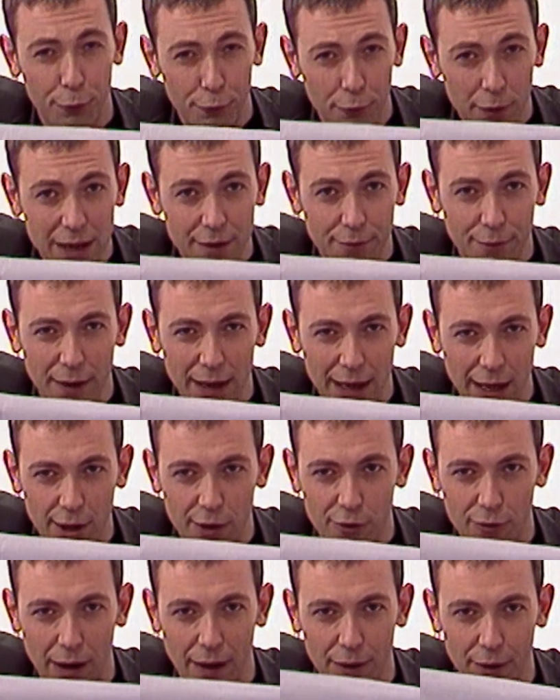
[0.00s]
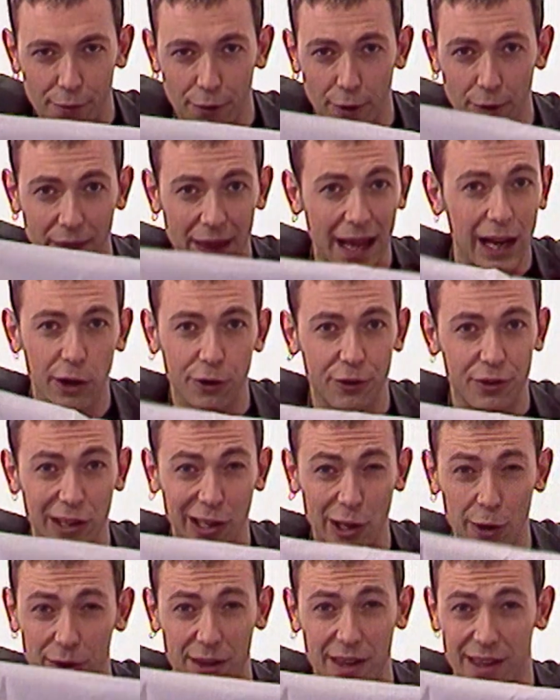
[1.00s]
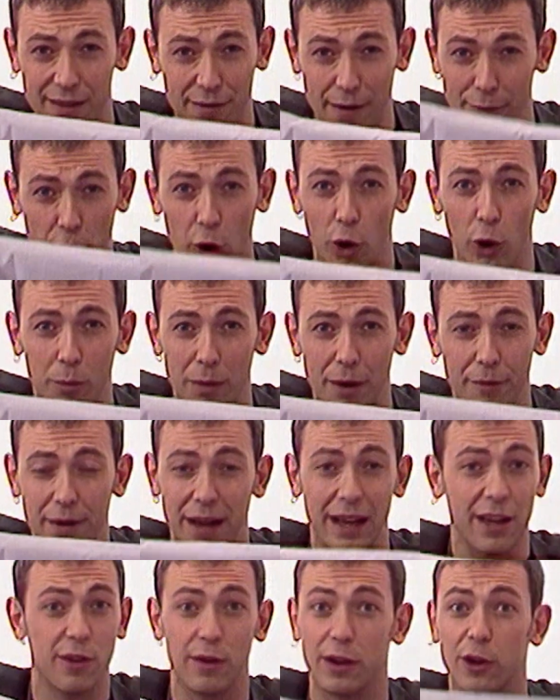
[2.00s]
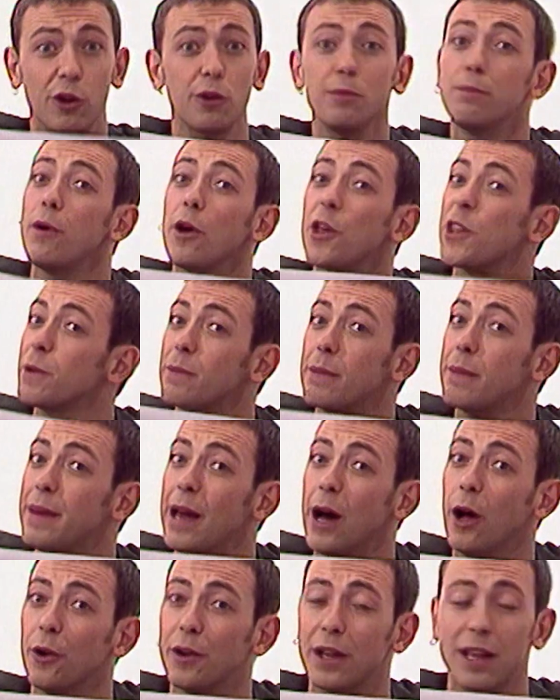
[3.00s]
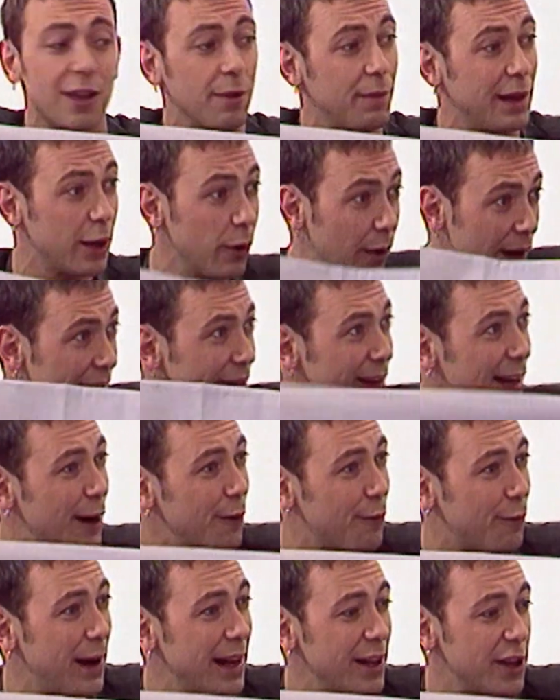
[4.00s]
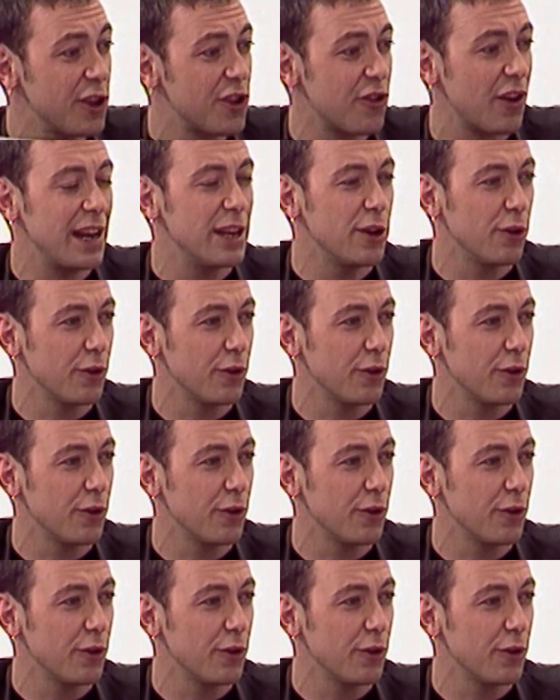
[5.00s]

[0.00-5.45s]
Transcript: three fingers round the front. That looks as if I've got all my fingers, so I couldn't possibly be holding something. Go on, have a go, Fred. You train